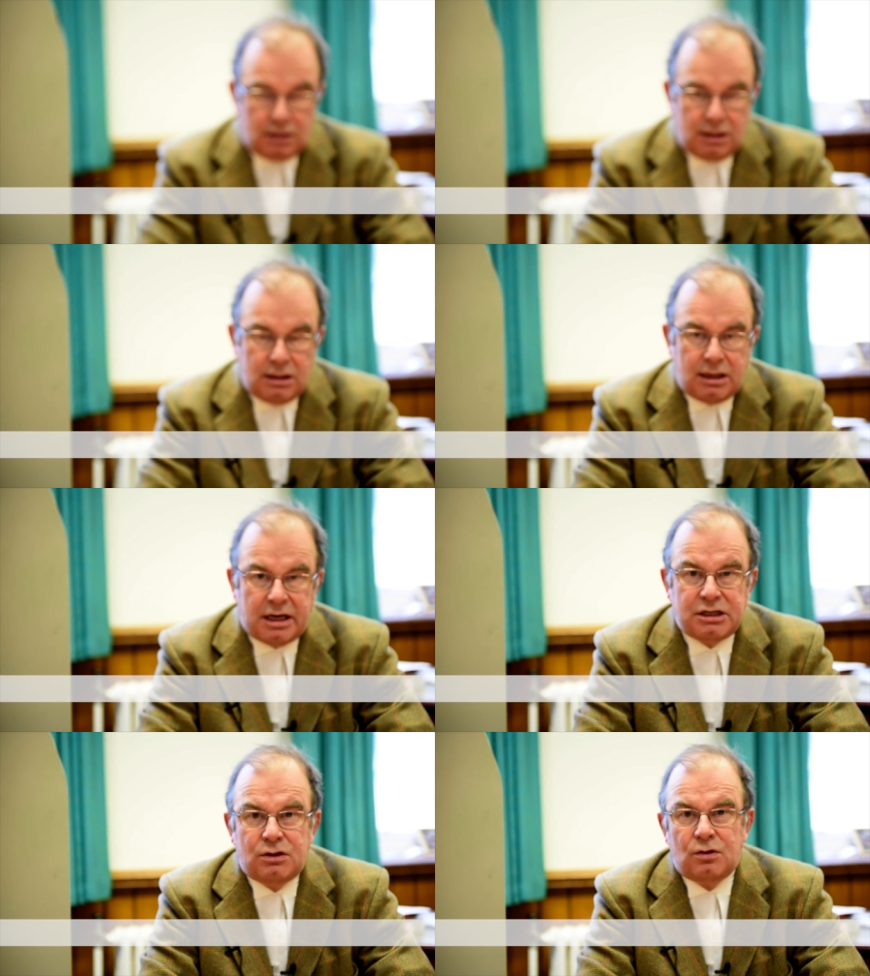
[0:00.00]
The
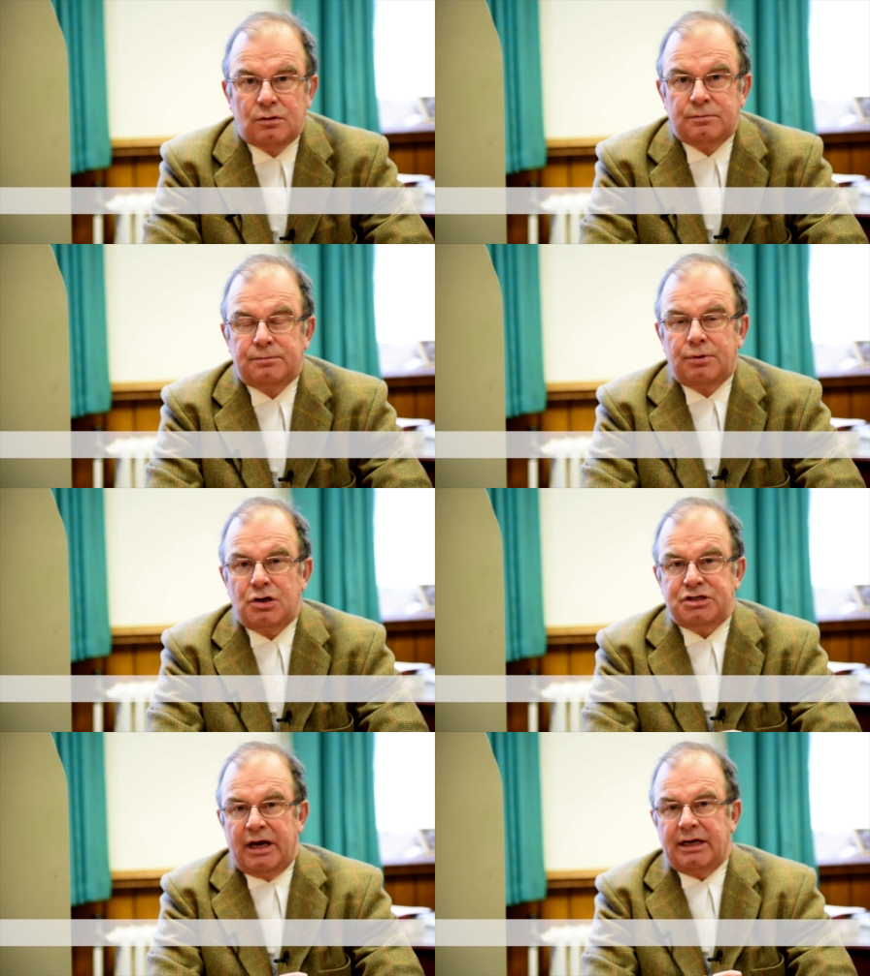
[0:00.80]
Getting Court
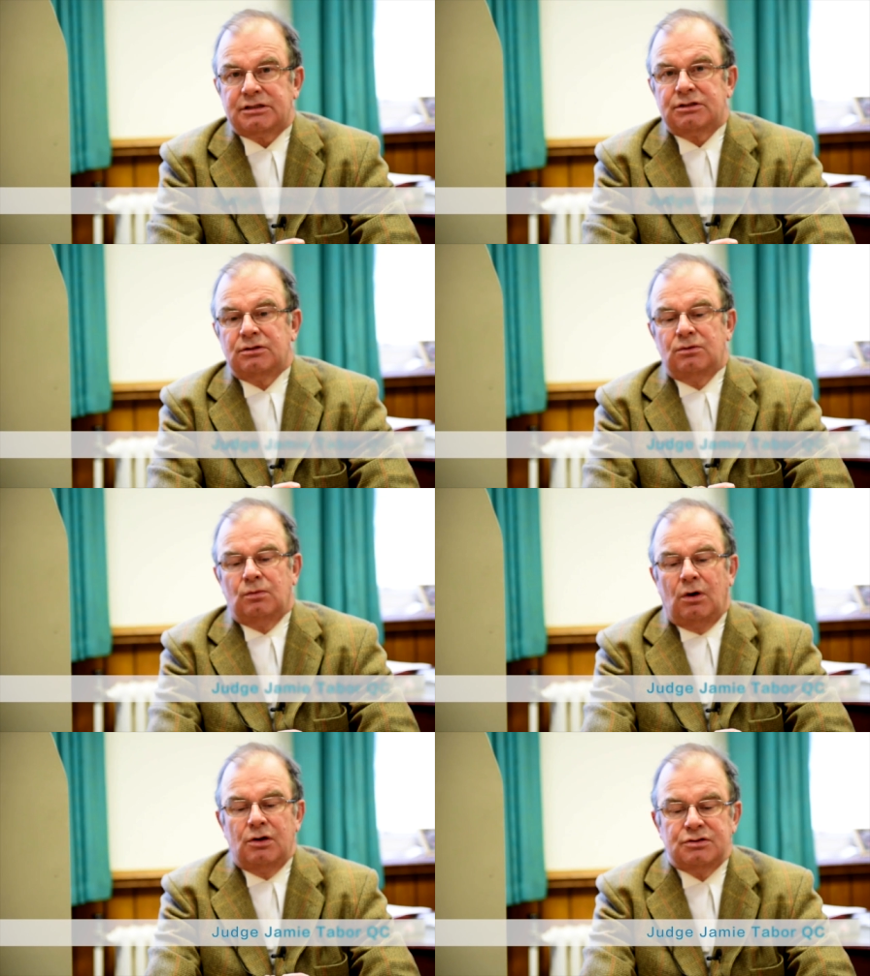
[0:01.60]
project
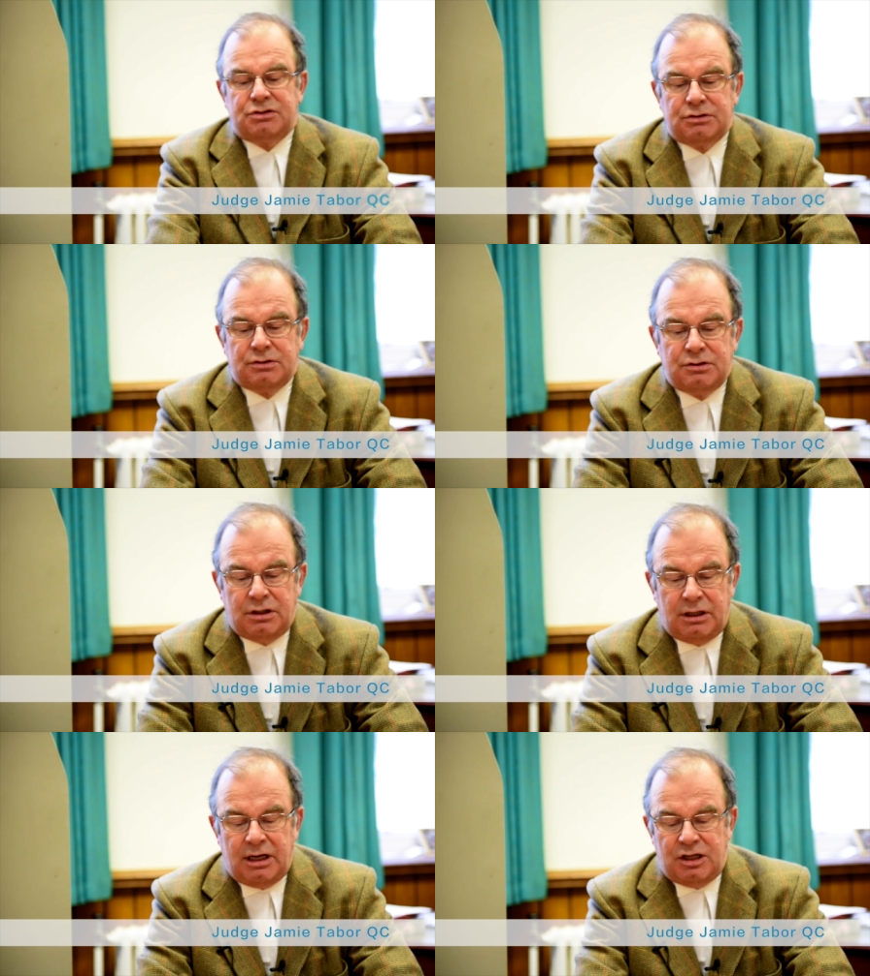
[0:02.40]
was
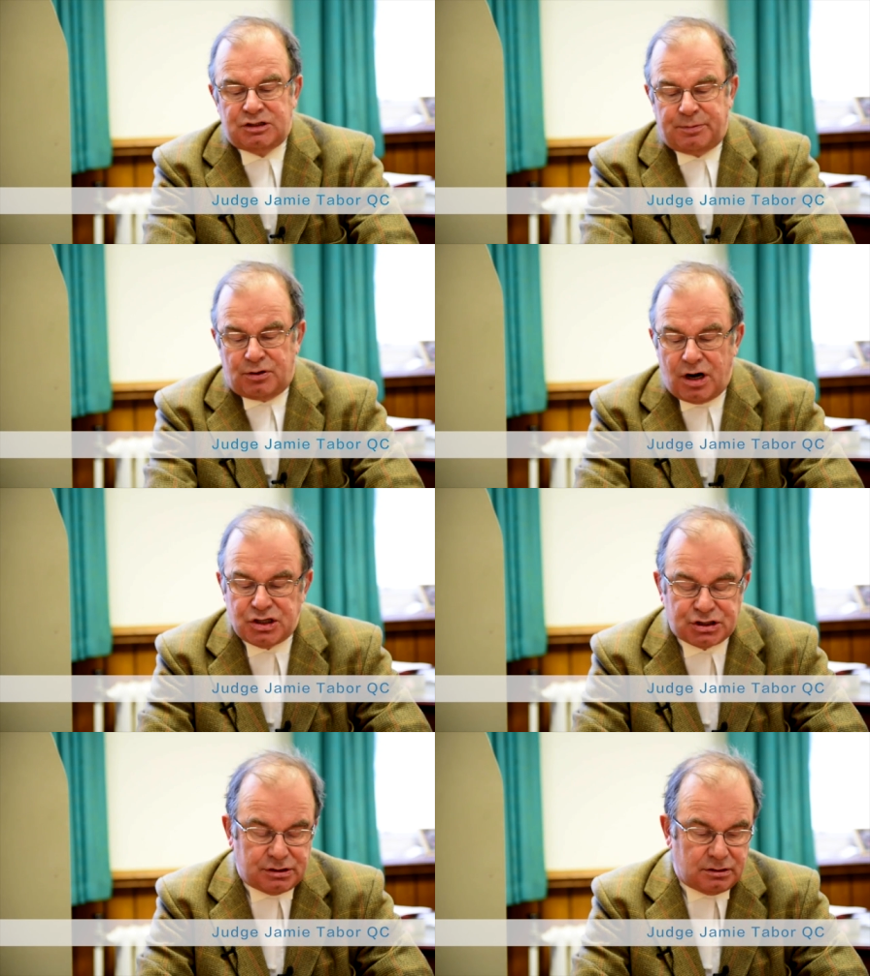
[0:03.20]
the
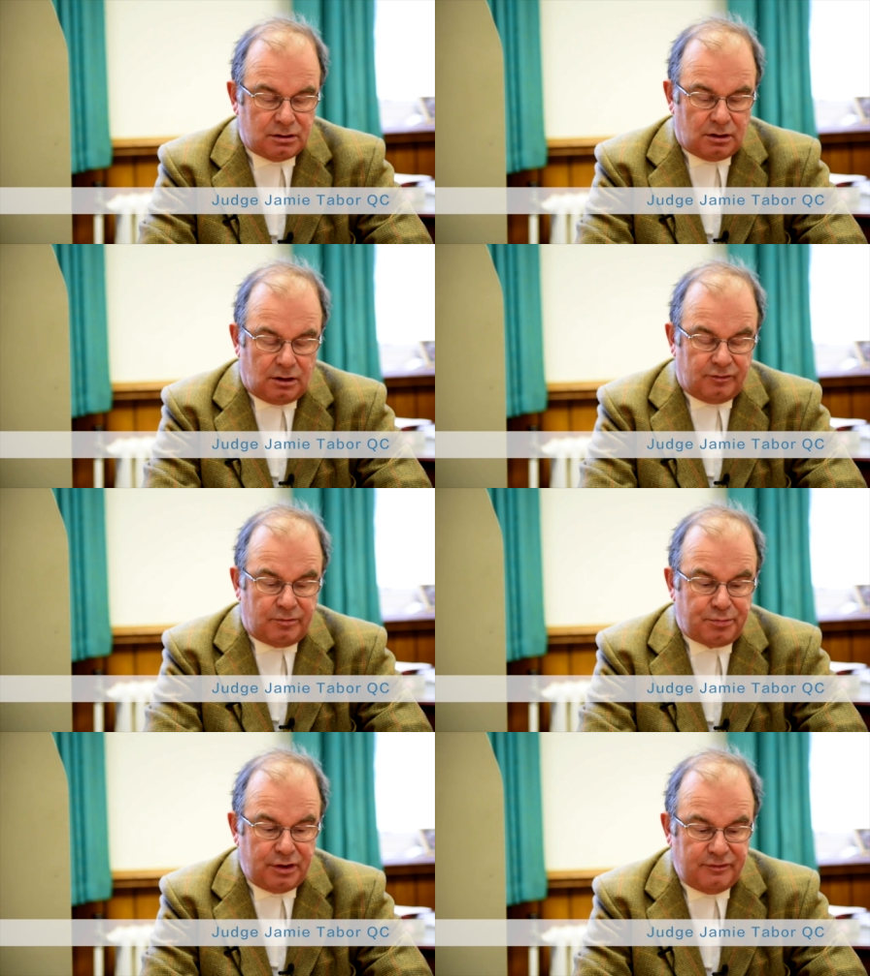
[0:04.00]
inspiration of a
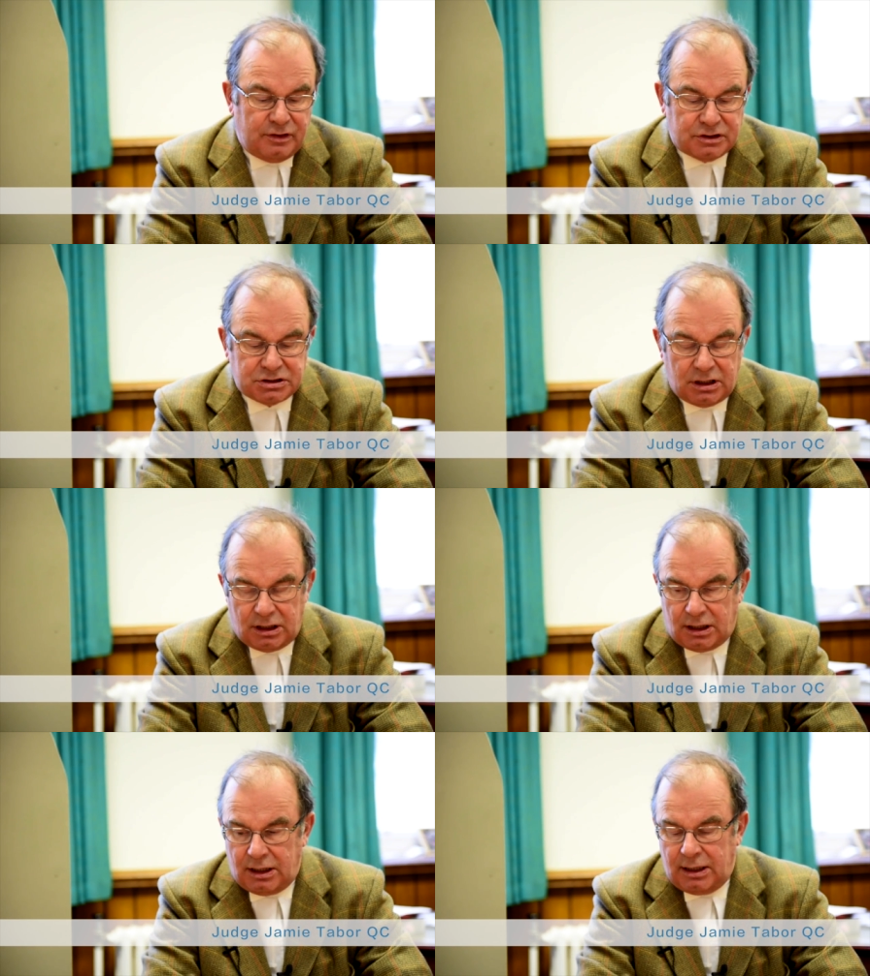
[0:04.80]
previous
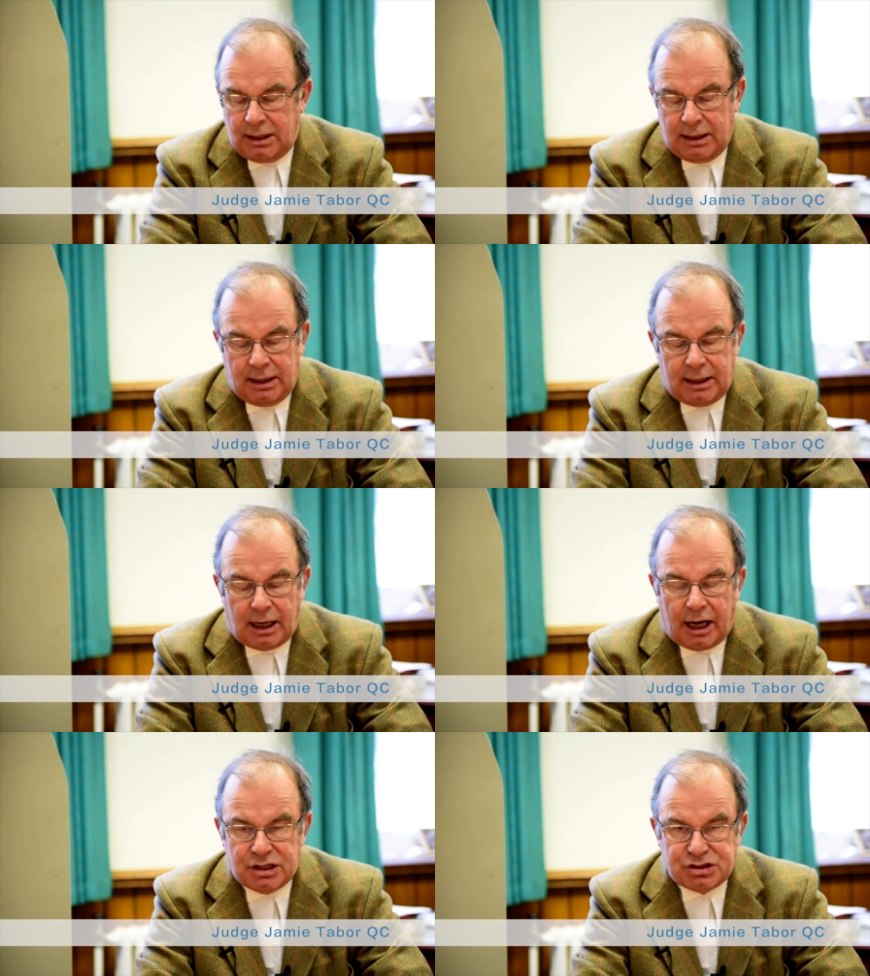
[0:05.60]

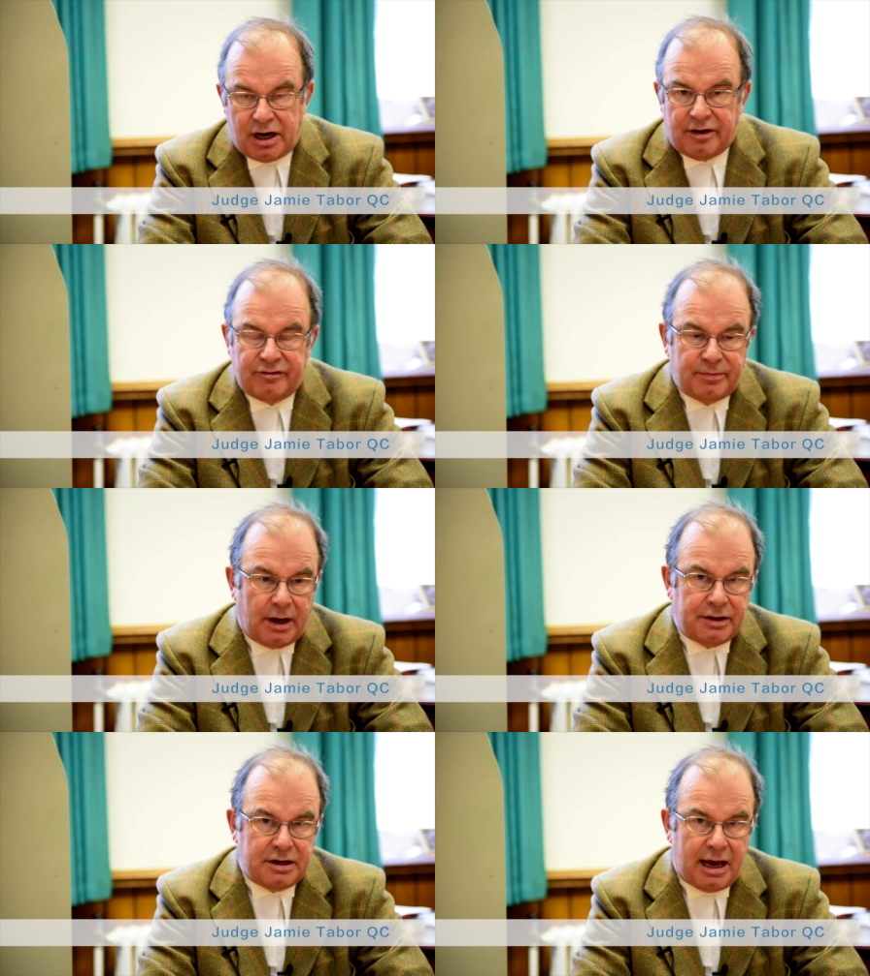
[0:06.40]
High Sheriff
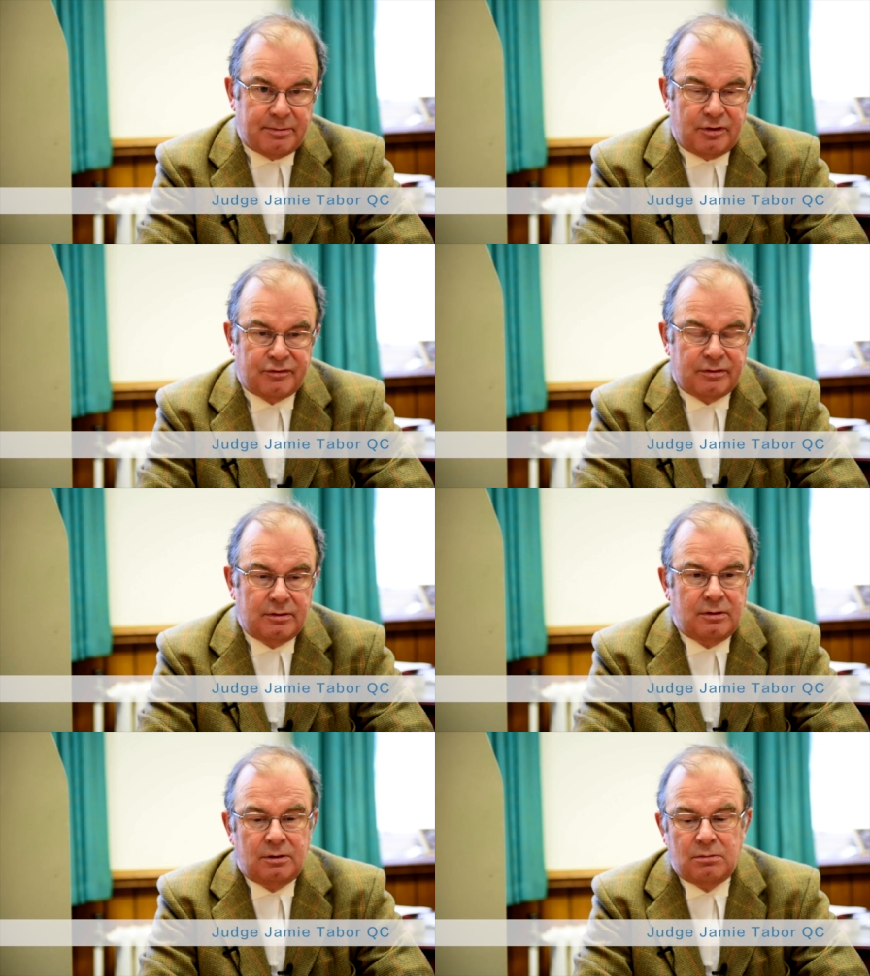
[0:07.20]
by the name of
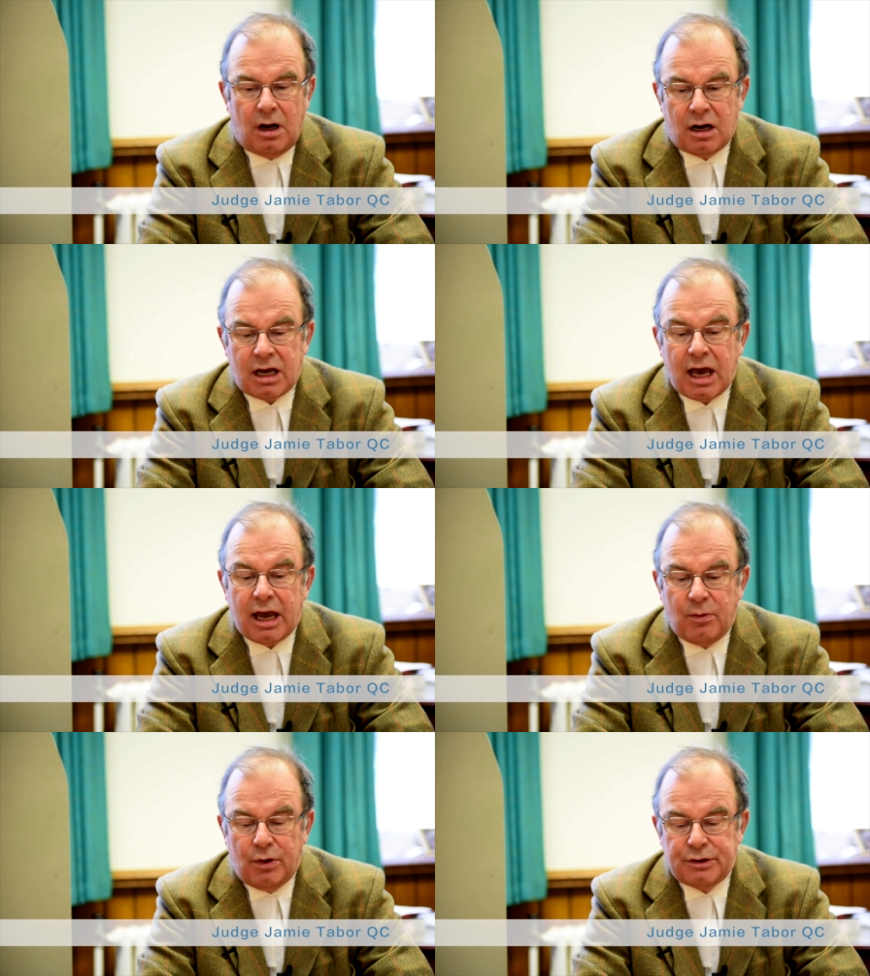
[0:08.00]
Mark
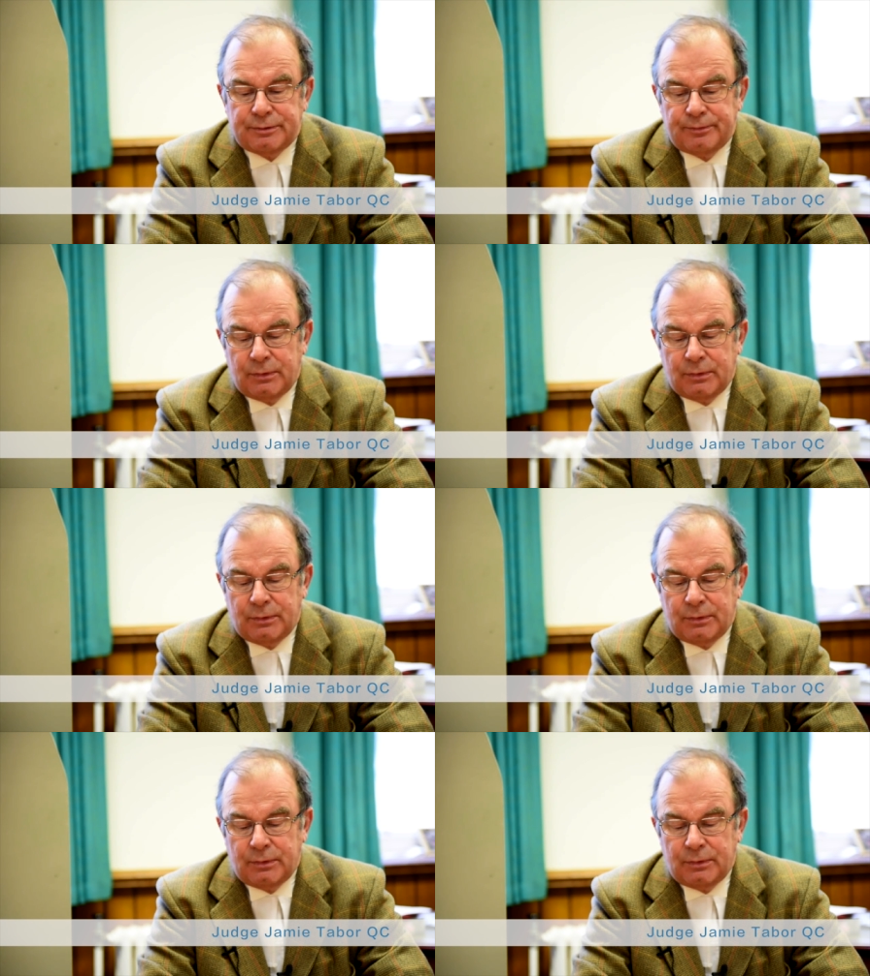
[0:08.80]
Hayward,